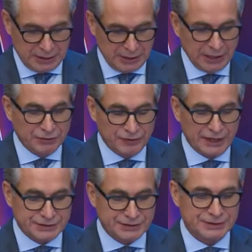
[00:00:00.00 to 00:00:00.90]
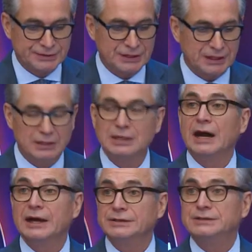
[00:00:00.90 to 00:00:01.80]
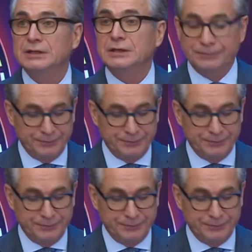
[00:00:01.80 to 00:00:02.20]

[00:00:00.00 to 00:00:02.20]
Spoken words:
inventions in IT.